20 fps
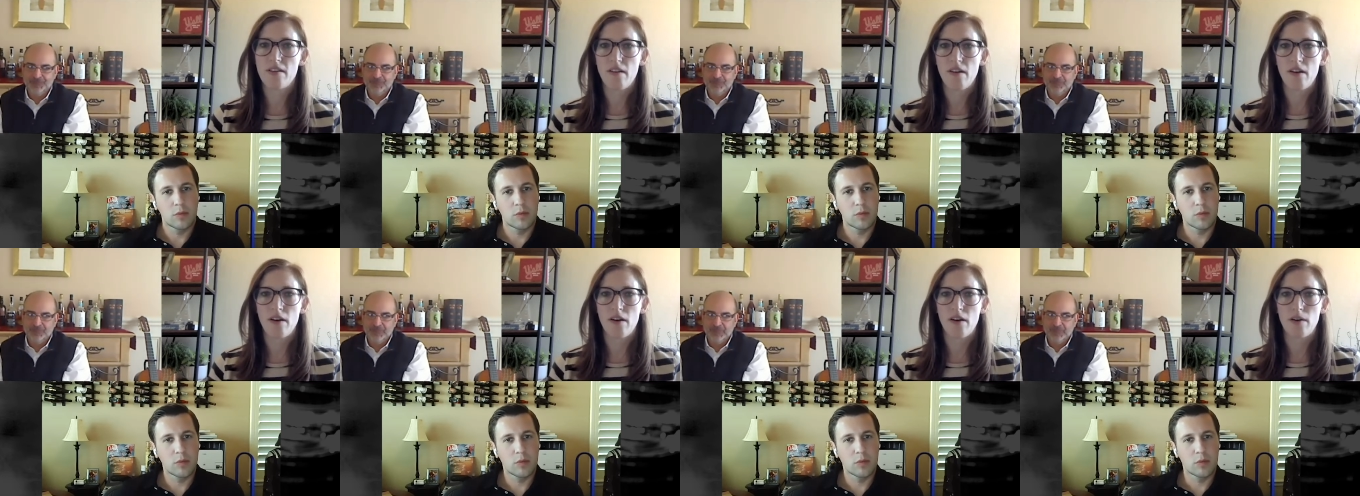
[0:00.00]

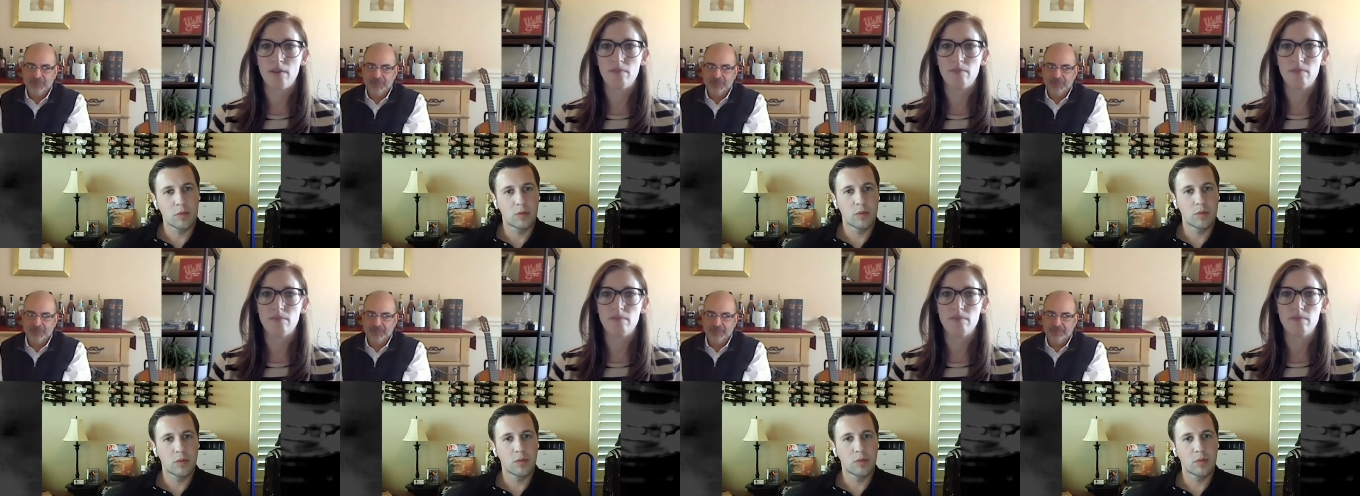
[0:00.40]

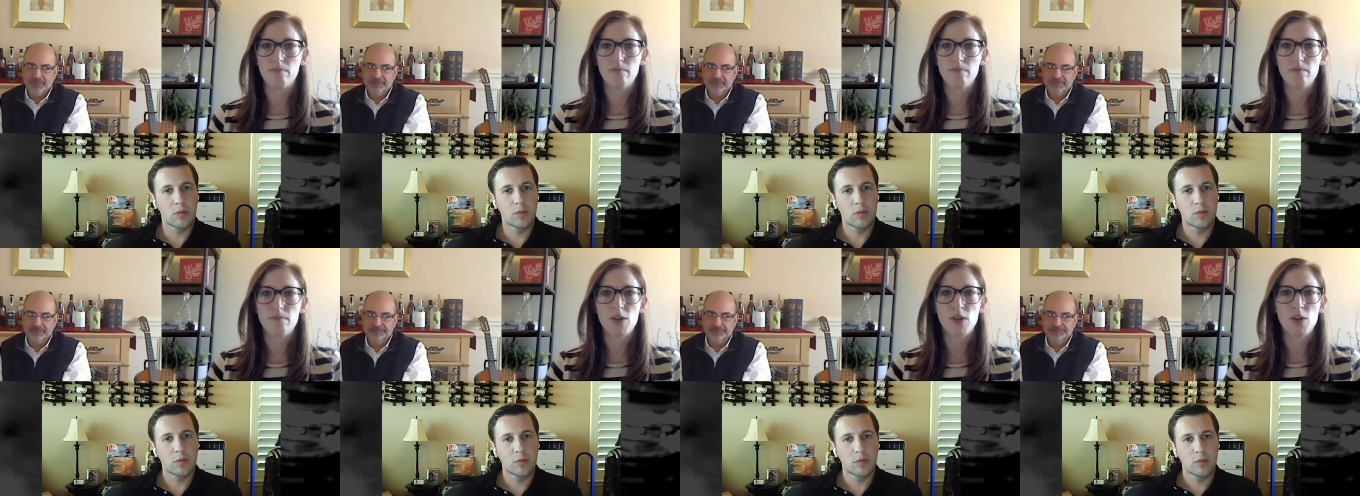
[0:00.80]
Speaker 1: um,
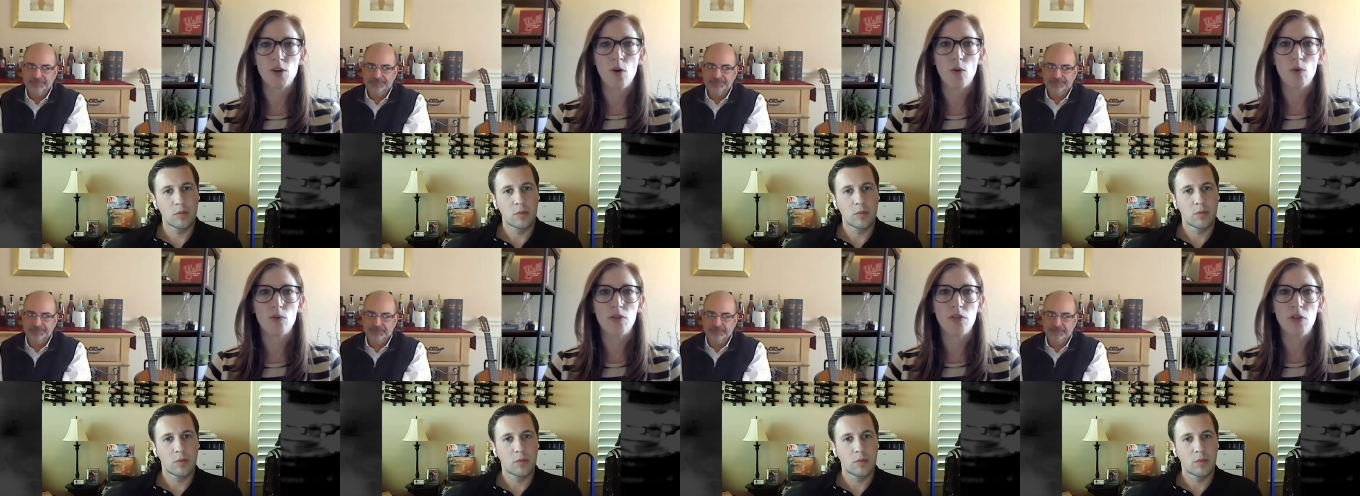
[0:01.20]
you
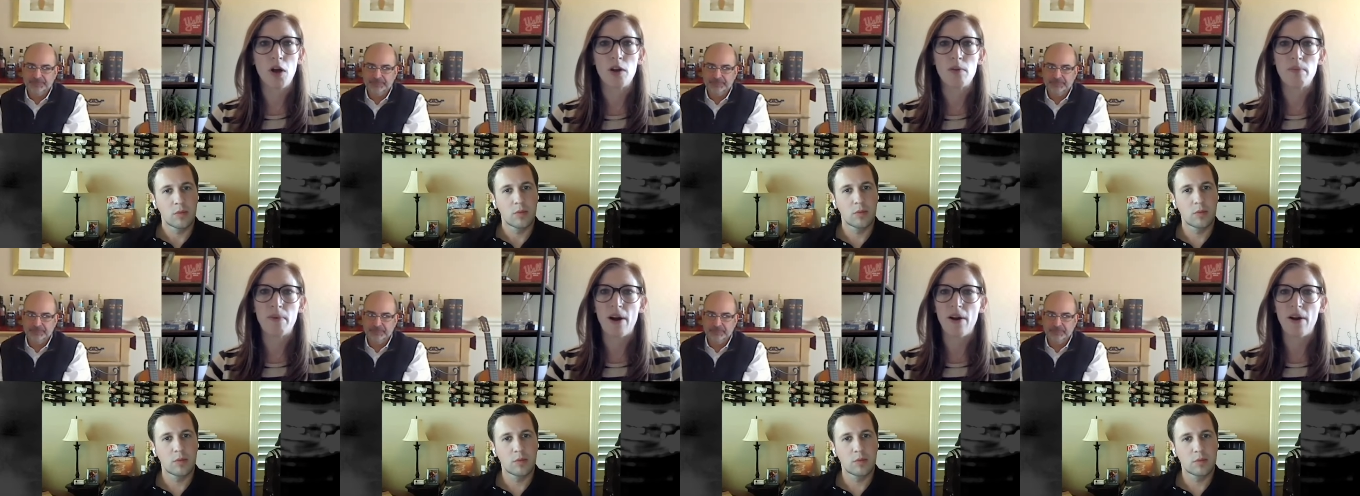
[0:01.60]
know, thought
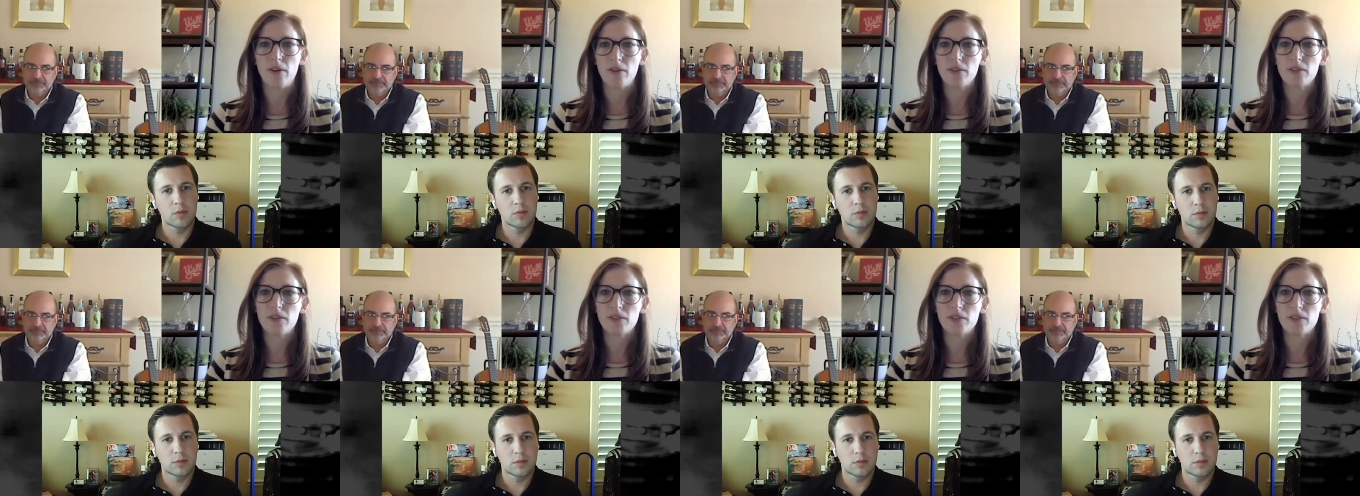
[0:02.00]
about